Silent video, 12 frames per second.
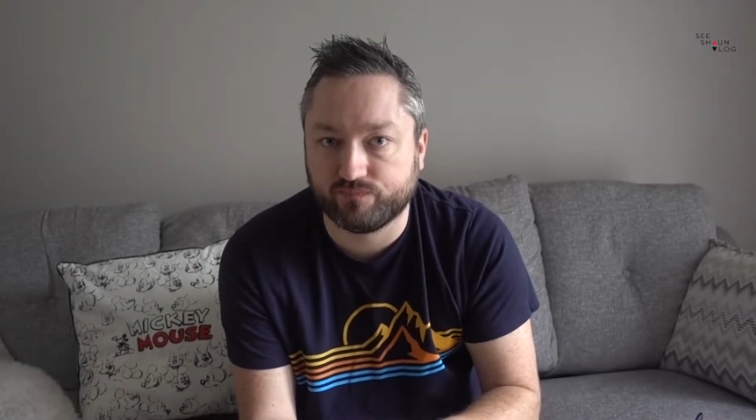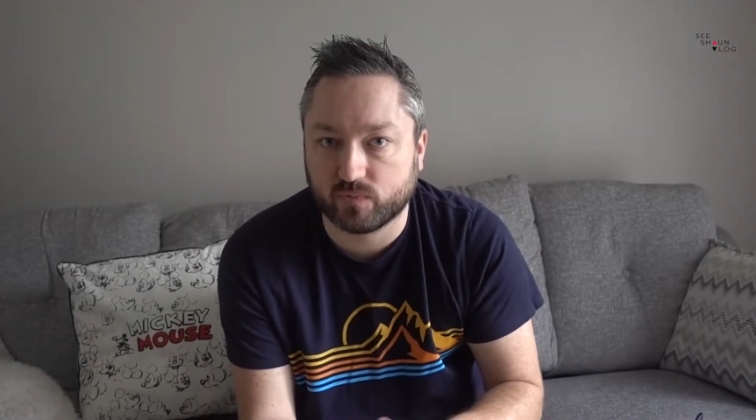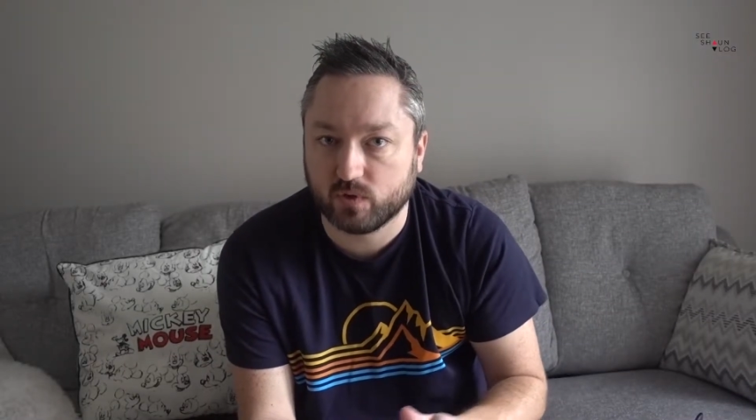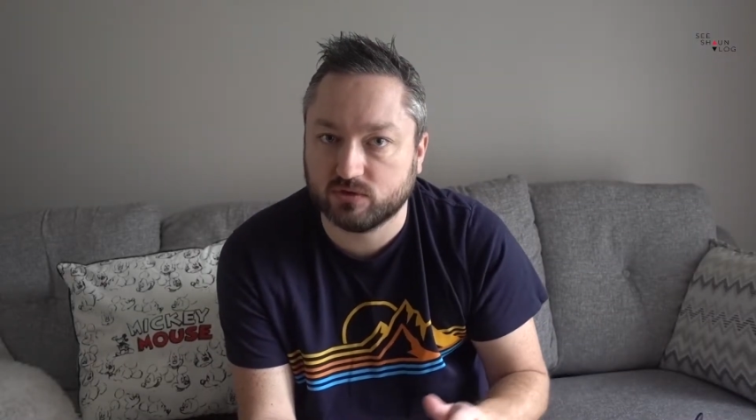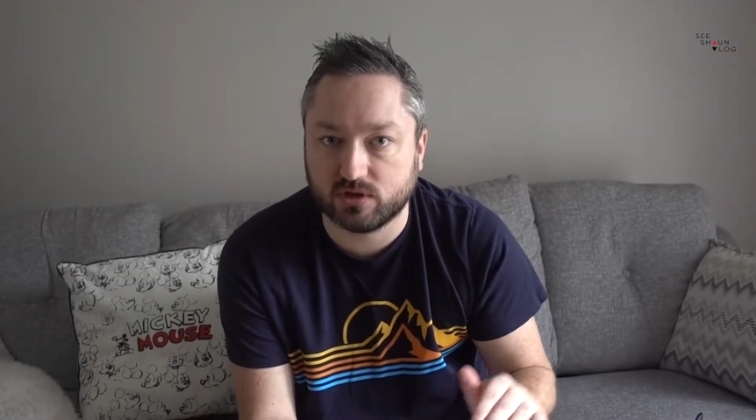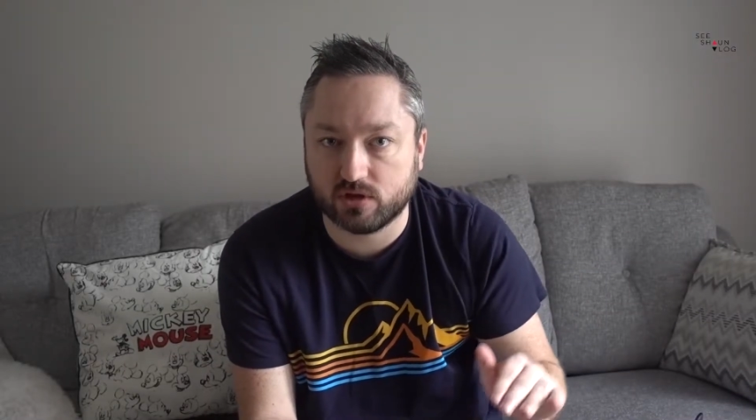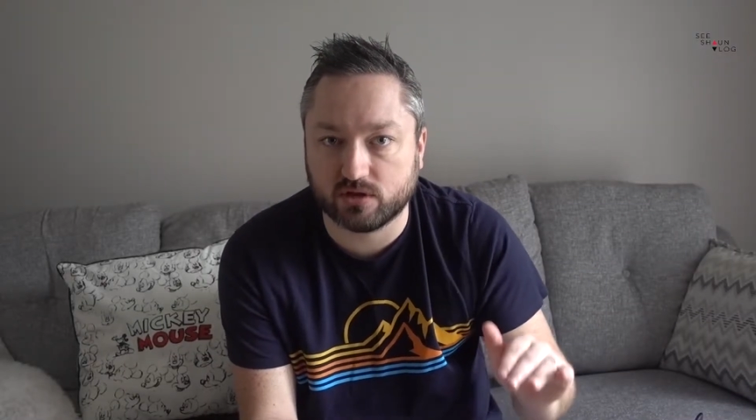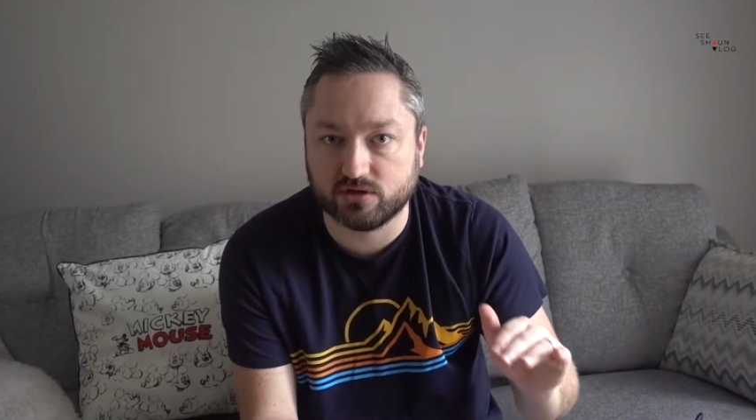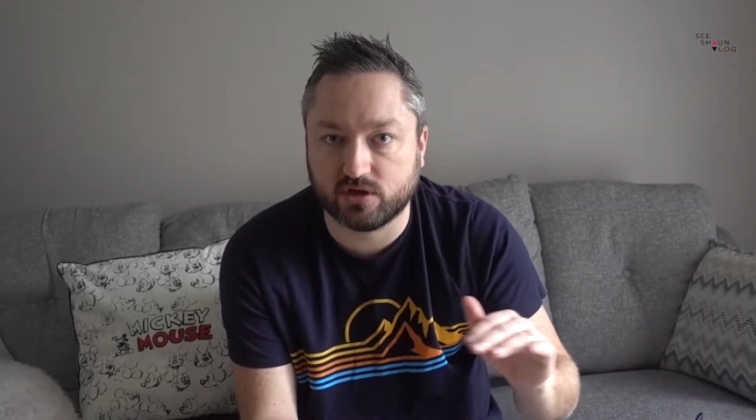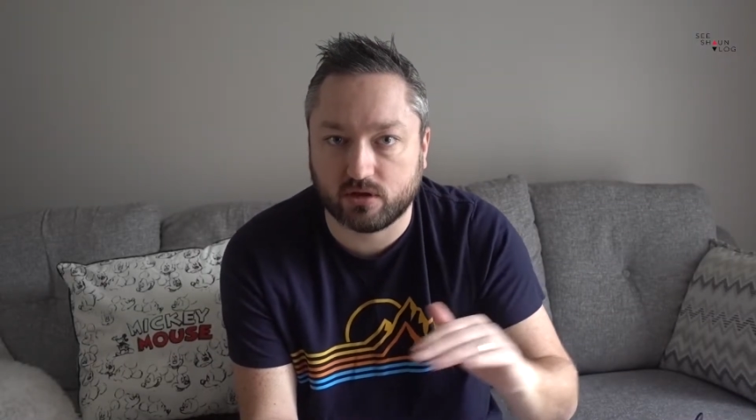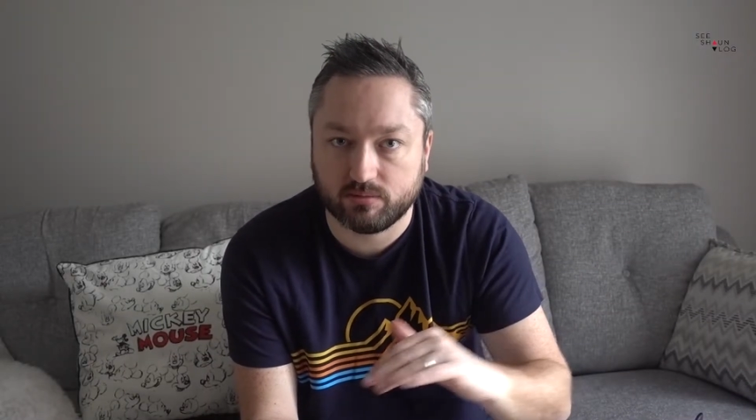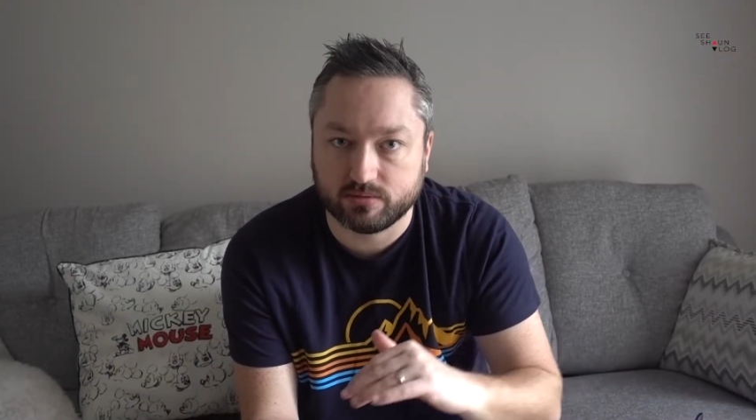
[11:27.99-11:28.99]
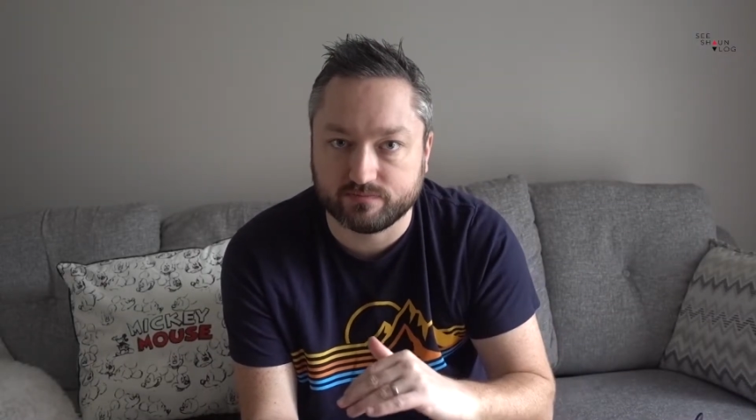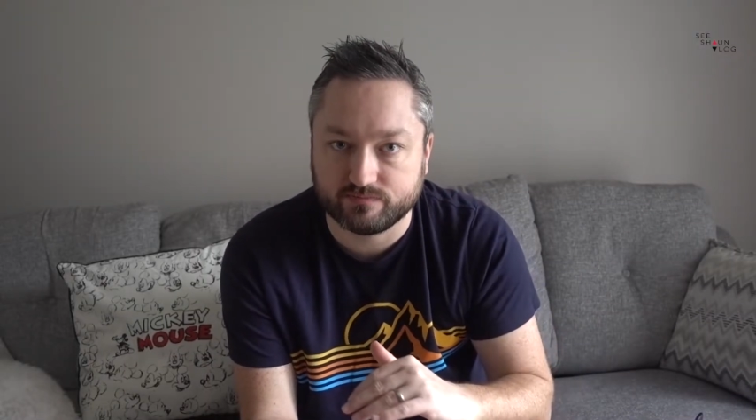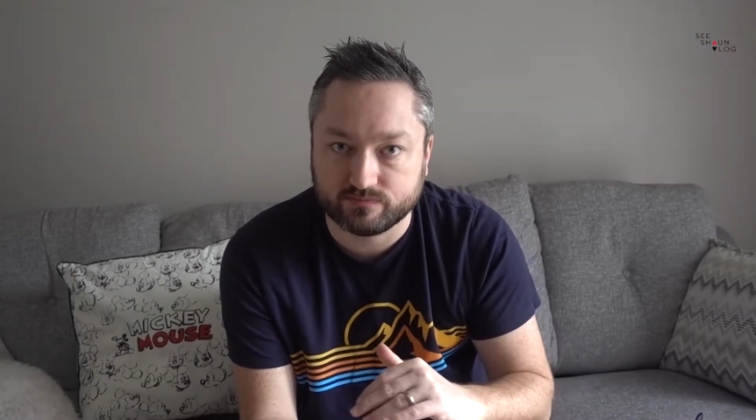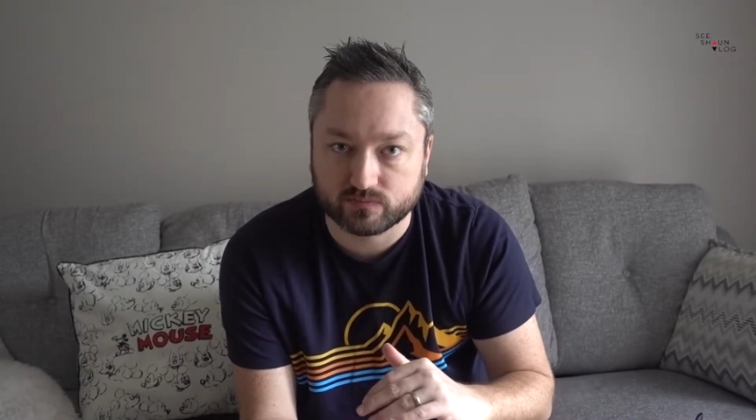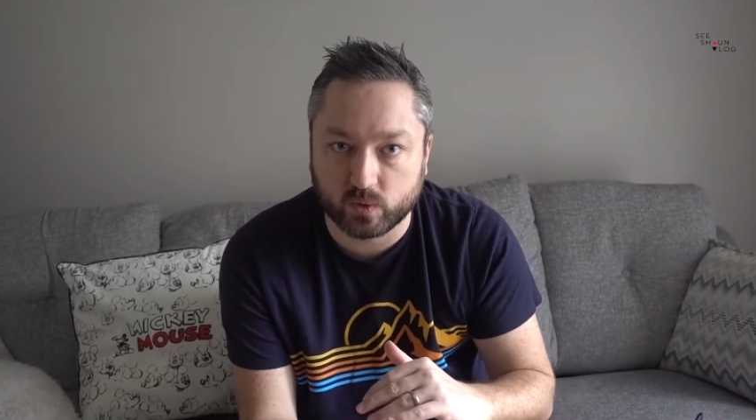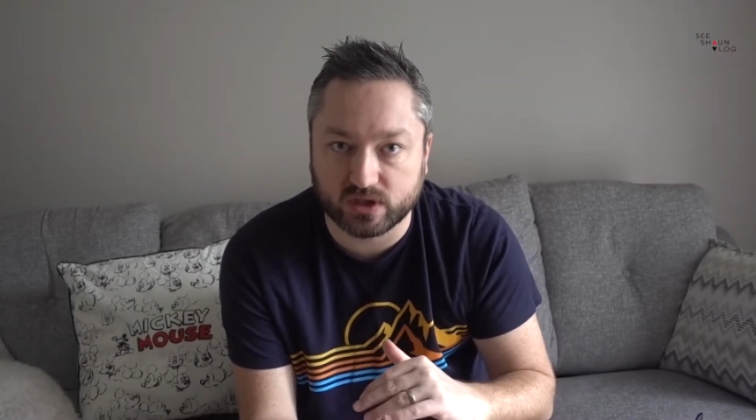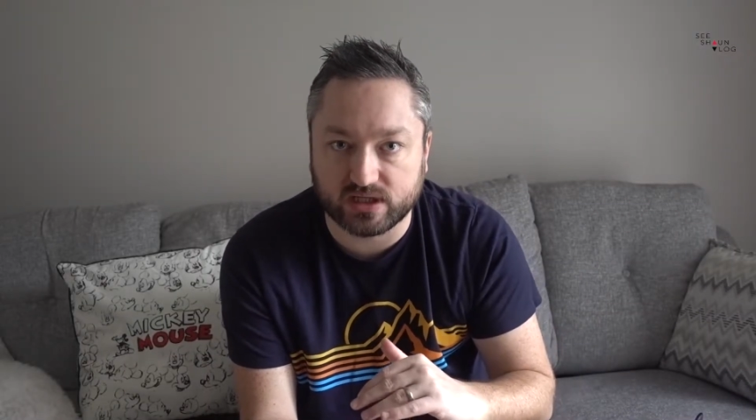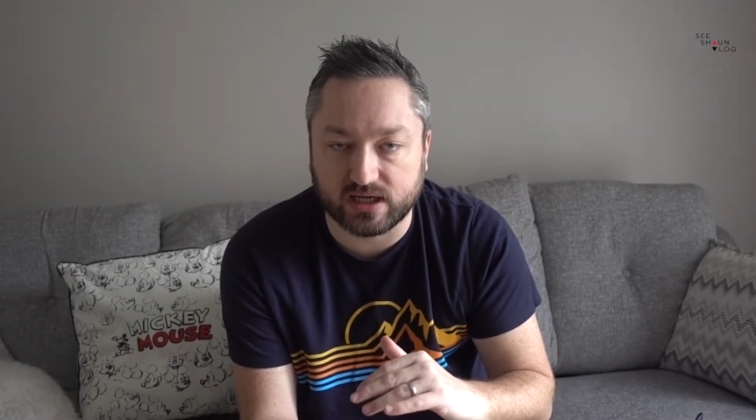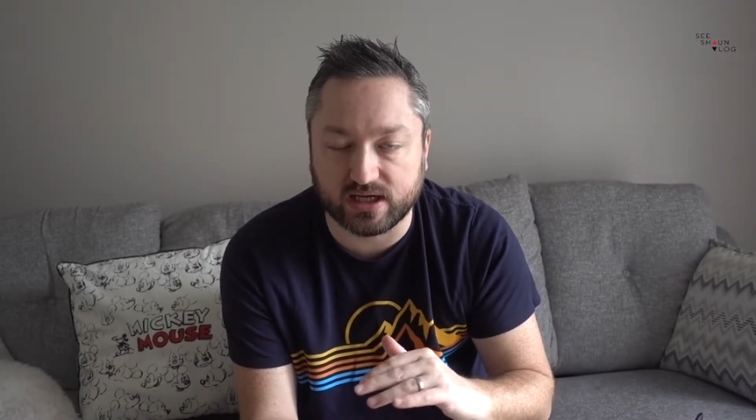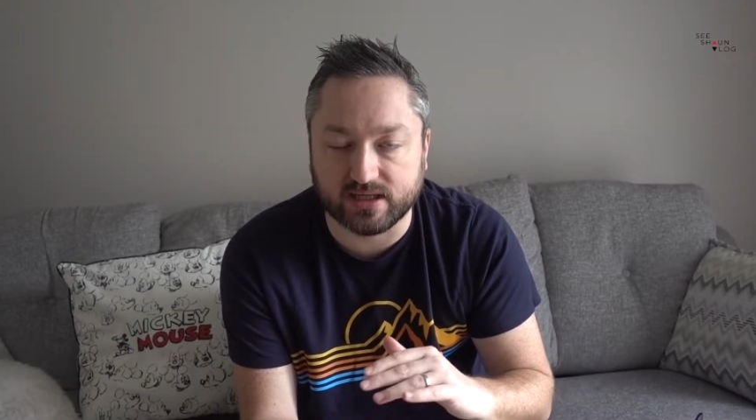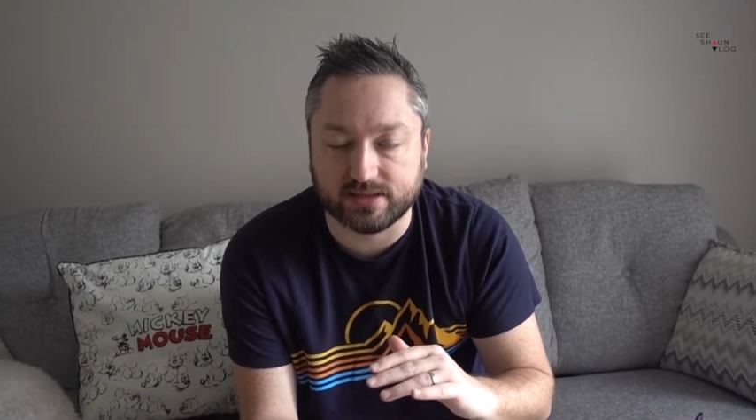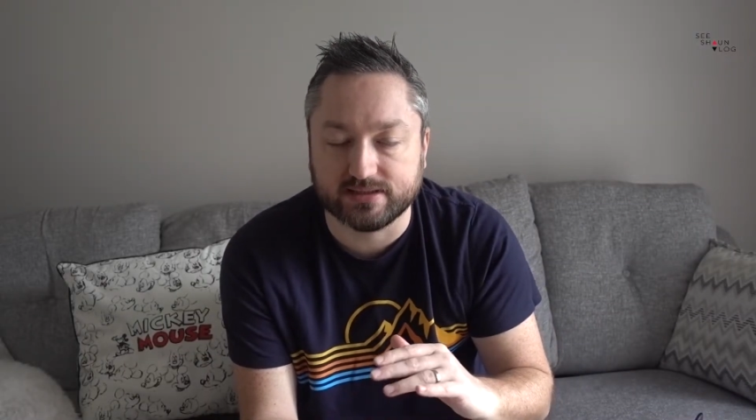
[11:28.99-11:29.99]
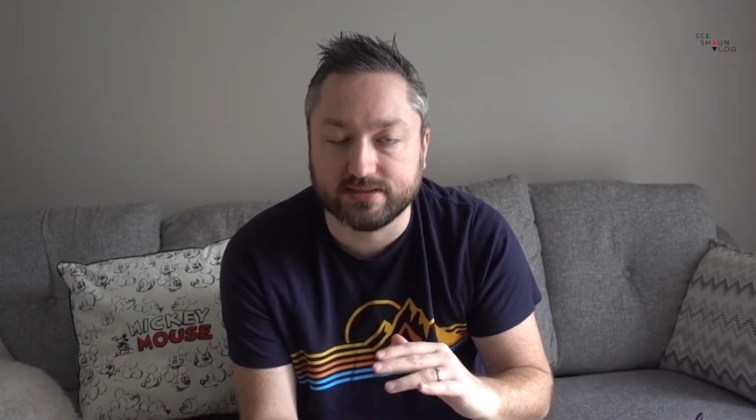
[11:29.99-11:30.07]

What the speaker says: It goes along the top, quite high,